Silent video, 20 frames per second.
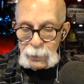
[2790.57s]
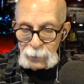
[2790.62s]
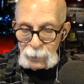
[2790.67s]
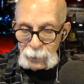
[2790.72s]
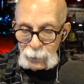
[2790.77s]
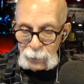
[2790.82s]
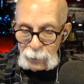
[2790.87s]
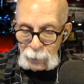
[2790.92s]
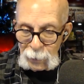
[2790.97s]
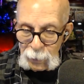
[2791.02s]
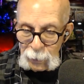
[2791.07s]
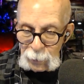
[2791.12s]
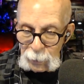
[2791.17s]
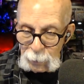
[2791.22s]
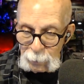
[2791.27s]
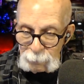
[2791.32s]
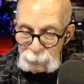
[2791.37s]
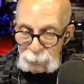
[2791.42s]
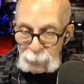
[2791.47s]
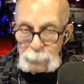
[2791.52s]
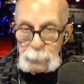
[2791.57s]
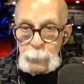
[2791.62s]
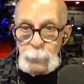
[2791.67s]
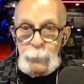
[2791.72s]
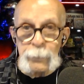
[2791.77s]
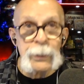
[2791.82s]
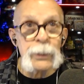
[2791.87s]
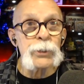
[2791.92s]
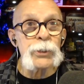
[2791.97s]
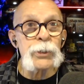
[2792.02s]
get the uh,
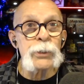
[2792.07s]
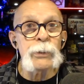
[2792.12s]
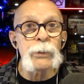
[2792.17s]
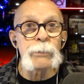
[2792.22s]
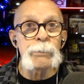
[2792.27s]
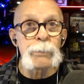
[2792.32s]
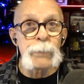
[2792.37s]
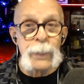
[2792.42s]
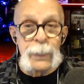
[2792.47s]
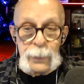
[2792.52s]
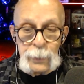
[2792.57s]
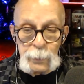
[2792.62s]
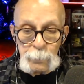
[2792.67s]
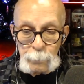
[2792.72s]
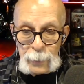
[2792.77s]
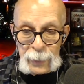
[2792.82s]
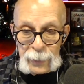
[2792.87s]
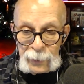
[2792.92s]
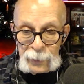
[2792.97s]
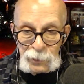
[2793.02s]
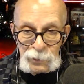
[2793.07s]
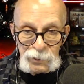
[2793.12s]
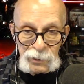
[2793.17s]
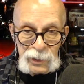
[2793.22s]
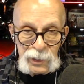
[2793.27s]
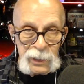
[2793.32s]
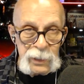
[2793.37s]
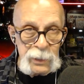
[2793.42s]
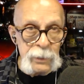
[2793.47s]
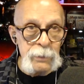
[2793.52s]
February issue of Mad
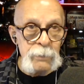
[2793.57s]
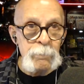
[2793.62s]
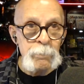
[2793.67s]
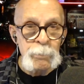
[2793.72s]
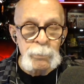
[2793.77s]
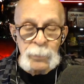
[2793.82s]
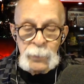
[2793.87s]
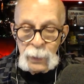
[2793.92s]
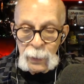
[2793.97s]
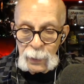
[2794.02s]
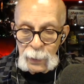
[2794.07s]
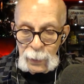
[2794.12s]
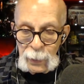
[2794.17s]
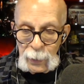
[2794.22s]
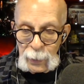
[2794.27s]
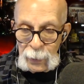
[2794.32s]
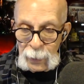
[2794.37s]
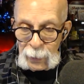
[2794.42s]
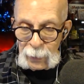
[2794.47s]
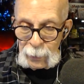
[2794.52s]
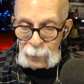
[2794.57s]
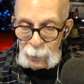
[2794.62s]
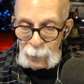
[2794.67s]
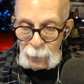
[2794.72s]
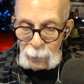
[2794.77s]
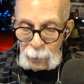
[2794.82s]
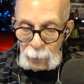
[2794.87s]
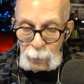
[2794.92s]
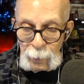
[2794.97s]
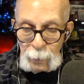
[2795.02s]
Magazine.
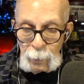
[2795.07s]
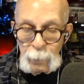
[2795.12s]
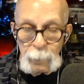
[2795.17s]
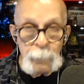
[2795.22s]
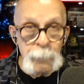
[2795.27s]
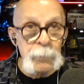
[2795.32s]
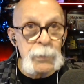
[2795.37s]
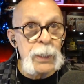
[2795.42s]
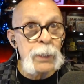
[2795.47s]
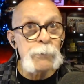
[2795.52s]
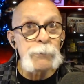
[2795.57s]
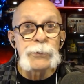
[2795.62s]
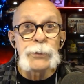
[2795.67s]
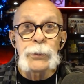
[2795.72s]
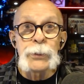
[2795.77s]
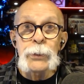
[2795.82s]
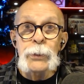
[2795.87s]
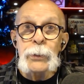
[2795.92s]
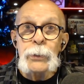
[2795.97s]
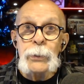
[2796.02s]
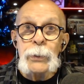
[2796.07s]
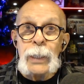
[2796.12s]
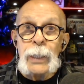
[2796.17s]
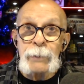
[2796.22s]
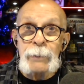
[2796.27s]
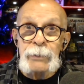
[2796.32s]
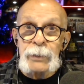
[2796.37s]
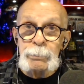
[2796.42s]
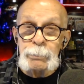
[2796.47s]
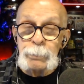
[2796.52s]
And um, if you
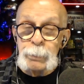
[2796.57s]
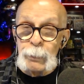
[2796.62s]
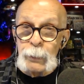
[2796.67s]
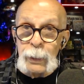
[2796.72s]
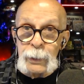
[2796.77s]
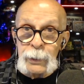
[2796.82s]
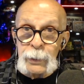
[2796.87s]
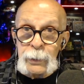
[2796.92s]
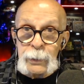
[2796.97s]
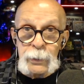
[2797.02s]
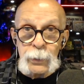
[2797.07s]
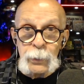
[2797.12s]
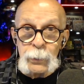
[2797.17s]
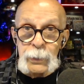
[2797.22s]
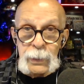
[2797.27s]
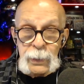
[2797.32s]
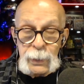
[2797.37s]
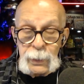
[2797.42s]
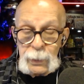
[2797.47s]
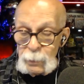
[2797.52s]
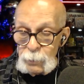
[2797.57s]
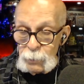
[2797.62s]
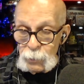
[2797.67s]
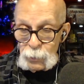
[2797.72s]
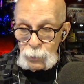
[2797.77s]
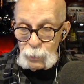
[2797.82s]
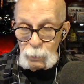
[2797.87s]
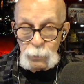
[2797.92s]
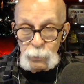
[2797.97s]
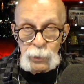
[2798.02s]
have a product, okay,
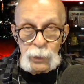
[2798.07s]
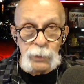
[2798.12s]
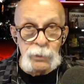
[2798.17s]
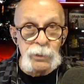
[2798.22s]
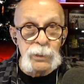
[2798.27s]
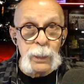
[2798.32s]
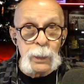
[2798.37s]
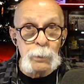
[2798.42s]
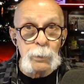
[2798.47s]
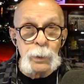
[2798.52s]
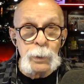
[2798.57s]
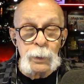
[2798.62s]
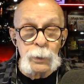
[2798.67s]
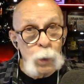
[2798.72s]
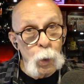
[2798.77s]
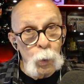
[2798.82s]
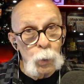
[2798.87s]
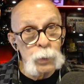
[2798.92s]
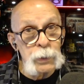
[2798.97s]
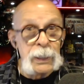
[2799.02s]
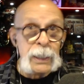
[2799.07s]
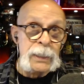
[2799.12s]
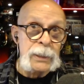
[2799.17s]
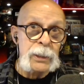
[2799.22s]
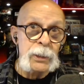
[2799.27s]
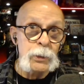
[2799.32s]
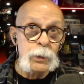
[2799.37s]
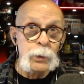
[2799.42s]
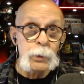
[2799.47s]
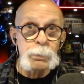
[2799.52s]
Jason had an old
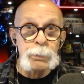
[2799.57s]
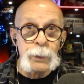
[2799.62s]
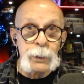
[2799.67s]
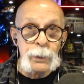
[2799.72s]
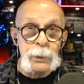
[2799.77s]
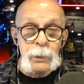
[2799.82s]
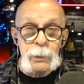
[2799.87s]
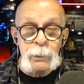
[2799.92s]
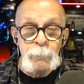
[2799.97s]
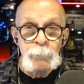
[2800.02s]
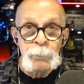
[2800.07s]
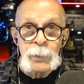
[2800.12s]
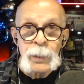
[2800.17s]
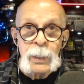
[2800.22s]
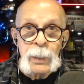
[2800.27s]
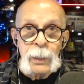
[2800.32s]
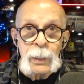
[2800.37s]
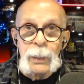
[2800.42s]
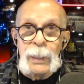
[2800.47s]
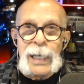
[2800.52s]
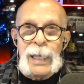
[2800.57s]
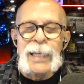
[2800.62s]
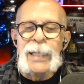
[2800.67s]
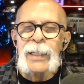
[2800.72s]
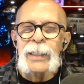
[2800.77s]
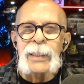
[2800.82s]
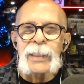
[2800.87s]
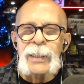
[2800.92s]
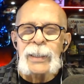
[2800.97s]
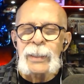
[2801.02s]
and a new product.
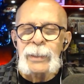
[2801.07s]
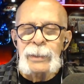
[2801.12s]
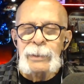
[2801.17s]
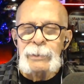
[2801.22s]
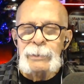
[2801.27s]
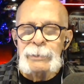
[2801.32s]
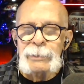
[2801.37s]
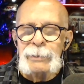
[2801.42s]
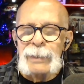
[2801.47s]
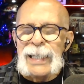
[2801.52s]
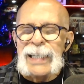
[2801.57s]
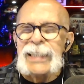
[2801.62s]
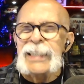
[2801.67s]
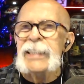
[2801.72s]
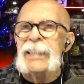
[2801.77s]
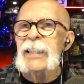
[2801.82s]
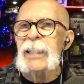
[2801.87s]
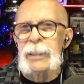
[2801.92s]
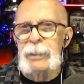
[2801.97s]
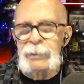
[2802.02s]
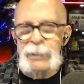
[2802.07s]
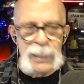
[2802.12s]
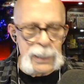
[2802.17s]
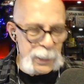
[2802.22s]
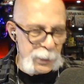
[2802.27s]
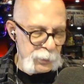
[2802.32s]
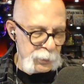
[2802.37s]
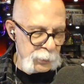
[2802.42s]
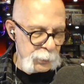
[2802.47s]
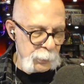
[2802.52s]
Uh, any kind of
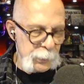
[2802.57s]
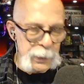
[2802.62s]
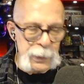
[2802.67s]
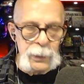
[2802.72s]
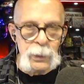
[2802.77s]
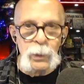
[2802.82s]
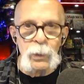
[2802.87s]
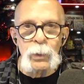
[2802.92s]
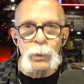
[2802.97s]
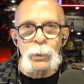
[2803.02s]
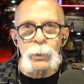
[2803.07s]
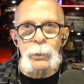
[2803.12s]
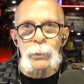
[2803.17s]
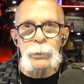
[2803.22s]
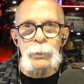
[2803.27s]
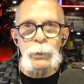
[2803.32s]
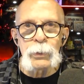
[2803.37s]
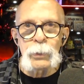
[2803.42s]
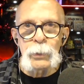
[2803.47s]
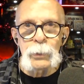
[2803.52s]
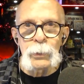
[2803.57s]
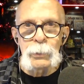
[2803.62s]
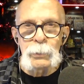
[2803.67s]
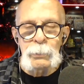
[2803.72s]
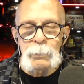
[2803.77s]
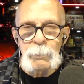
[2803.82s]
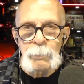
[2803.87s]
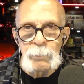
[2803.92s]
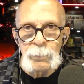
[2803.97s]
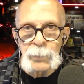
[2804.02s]
gadget, okay? Old,
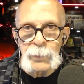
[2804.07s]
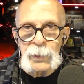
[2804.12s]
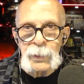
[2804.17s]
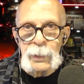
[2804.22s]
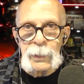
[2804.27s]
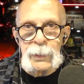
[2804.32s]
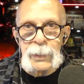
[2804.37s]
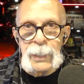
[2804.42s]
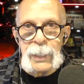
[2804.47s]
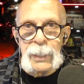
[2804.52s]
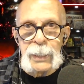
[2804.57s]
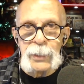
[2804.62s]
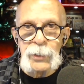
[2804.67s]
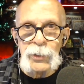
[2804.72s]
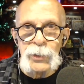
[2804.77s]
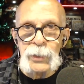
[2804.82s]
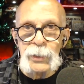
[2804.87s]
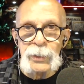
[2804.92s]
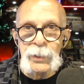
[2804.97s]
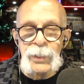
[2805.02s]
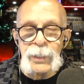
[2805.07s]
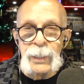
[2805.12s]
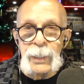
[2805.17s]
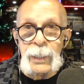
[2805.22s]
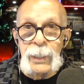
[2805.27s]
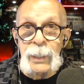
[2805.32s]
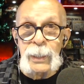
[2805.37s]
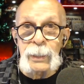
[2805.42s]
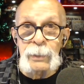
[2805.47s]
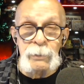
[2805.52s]
new, a gadget
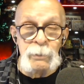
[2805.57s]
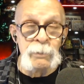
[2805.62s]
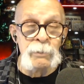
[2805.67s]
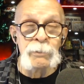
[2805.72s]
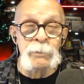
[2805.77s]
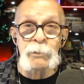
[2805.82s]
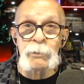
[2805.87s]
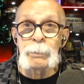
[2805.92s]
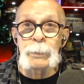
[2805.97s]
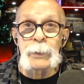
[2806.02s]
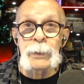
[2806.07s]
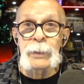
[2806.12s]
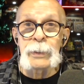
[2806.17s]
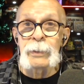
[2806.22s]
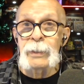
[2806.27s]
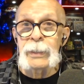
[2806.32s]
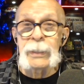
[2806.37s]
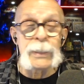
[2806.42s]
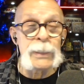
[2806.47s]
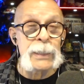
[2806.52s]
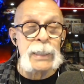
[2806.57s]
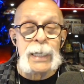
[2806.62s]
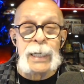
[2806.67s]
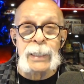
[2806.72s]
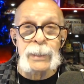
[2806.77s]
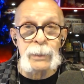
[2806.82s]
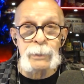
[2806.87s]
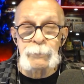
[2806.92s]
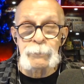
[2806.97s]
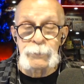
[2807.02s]
that has been in the
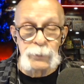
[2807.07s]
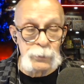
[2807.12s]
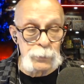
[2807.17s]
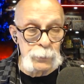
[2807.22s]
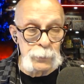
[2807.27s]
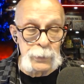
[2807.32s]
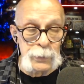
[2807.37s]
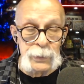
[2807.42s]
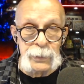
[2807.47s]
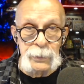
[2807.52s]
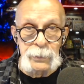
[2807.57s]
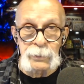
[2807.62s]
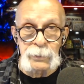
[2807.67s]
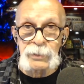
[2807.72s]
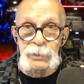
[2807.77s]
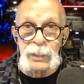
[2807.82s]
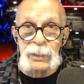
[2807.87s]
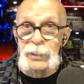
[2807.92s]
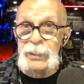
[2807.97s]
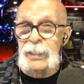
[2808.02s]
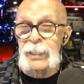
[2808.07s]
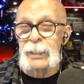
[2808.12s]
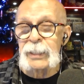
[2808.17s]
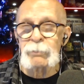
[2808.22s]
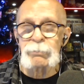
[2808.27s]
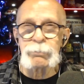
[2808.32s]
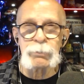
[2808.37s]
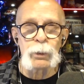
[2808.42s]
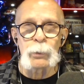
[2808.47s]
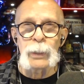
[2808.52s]
attic for 30 years that you
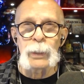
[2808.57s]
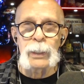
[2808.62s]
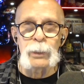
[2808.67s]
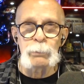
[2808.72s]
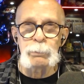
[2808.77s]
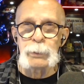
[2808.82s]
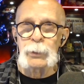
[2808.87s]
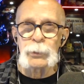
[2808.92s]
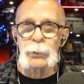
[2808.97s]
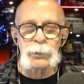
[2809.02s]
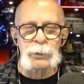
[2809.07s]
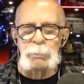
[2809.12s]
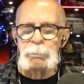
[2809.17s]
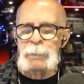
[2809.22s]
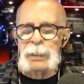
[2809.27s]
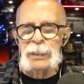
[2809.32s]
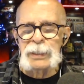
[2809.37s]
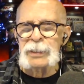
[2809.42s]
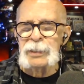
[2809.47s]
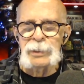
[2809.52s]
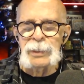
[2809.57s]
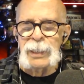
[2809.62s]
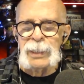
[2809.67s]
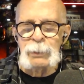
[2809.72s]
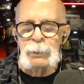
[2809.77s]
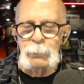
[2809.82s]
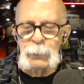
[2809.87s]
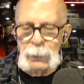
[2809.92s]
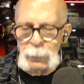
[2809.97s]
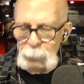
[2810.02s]
can't throw out because it meant a
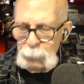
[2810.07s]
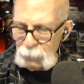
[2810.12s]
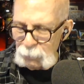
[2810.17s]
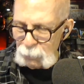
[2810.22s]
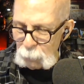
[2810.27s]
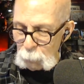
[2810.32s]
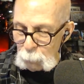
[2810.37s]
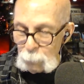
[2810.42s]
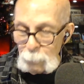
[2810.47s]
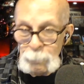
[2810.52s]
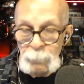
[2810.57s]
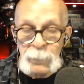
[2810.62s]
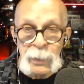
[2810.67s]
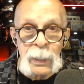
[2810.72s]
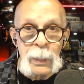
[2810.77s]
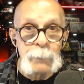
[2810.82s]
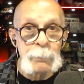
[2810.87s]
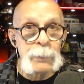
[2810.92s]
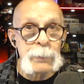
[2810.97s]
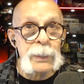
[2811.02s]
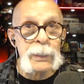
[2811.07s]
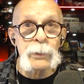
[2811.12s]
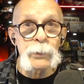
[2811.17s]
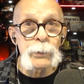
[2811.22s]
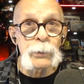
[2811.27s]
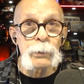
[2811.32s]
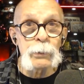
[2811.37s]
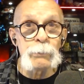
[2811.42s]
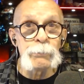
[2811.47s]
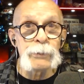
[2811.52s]
lot when it was new. Make a
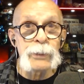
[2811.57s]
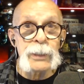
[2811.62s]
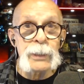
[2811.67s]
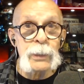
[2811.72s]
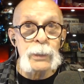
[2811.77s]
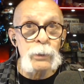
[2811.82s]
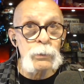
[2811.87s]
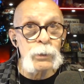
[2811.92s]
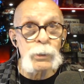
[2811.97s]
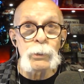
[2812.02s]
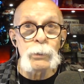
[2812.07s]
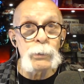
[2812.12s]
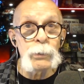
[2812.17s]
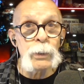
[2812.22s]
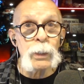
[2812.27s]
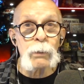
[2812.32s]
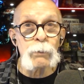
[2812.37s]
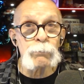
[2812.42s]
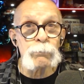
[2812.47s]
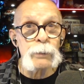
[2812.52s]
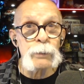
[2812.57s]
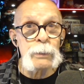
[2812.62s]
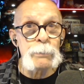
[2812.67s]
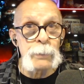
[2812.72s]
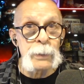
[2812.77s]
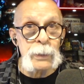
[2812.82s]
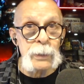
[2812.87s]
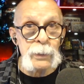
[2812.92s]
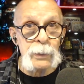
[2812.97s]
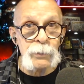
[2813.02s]
little video, two to three
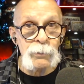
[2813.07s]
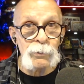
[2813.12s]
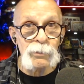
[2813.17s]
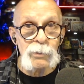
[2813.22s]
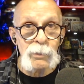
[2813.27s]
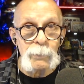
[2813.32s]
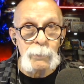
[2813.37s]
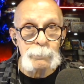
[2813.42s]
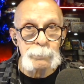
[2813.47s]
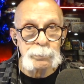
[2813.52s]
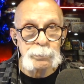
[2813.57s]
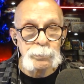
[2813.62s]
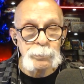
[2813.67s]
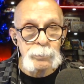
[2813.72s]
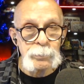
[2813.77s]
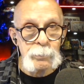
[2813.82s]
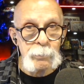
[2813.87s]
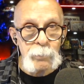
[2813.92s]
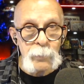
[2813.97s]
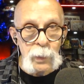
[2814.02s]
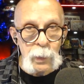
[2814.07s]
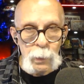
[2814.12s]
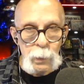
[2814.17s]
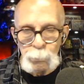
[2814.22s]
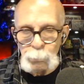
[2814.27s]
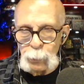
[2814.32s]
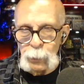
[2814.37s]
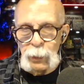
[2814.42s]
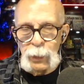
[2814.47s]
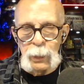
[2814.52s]
minutes.
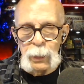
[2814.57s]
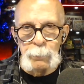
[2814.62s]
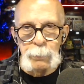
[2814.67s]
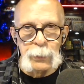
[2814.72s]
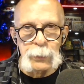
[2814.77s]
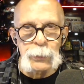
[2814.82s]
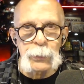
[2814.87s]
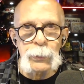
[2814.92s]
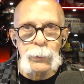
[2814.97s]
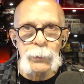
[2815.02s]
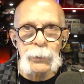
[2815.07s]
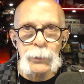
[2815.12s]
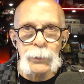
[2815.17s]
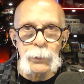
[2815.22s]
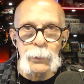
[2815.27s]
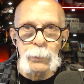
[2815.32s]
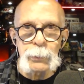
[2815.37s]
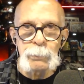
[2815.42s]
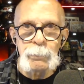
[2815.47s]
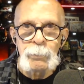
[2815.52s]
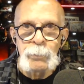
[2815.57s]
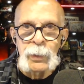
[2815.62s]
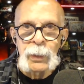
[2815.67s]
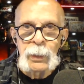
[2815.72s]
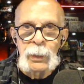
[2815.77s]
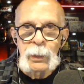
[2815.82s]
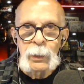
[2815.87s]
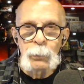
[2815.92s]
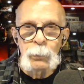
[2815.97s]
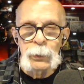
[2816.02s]
Put it up on YouTube.
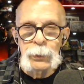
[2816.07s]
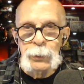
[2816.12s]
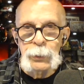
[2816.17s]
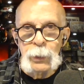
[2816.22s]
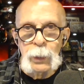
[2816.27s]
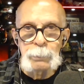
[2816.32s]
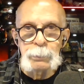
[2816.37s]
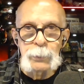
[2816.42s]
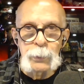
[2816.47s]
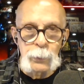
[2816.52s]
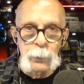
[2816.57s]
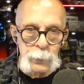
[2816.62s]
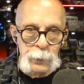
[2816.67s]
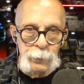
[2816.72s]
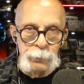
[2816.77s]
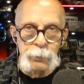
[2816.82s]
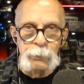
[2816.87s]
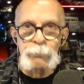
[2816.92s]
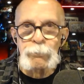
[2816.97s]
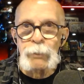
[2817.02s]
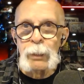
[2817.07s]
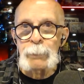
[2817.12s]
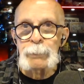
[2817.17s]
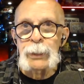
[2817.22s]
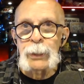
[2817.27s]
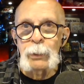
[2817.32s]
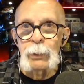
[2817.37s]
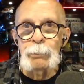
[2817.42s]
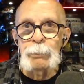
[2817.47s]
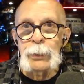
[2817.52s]
When you upload, there's a
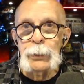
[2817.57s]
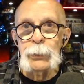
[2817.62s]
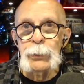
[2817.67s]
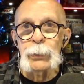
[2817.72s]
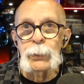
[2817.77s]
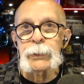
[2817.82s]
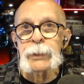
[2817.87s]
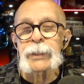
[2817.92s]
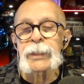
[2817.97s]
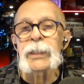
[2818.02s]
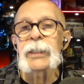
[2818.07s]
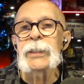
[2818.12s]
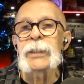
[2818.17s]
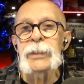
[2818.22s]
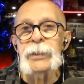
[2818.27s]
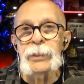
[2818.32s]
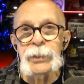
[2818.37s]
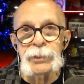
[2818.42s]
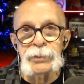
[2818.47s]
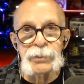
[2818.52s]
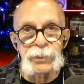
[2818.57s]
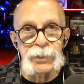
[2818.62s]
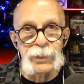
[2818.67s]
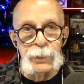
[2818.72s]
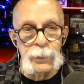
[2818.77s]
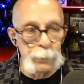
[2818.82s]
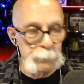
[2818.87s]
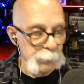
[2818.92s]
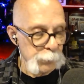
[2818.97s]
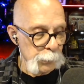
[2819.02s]
drop down menu. Click
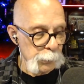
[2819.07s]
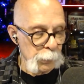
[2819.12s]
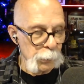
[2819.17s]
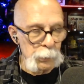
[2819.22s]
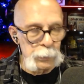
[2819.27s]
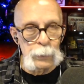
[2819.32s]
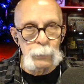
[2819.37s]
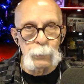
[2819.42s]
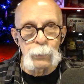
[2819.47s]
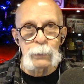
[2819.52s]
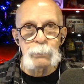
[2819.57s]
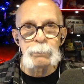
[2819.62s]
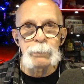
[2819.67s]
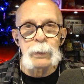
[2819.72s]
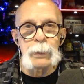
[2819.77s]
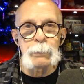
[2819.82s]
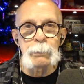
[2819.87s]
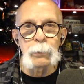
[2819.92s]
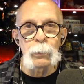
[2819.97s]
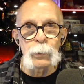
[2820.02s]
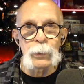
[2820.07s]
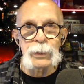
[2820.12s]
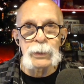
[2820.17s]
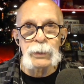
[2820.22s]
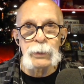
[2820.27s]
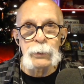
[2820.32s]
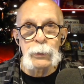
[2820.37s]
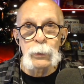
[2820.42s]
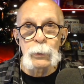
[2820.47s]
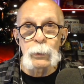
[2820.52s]
unlisted if you only want people
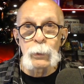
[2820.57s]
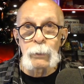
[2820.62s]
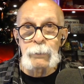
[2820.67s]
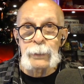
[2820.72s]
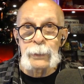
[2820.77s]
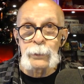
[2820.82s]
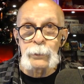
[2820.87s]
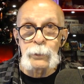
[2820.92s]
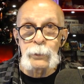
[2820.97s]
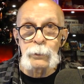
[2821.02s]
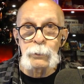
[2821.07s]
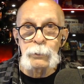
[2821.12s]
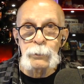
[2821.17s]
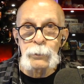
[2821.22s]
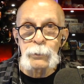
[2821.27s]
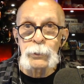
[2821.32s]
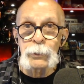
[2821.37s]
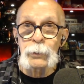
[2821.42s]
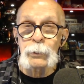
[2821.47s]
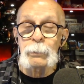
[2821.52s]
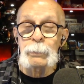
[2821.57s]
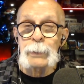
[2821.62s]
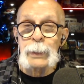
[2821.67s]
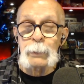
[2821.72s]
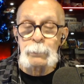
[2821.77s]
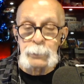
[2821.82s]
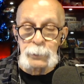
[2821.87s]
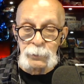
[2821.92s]
with the URL to be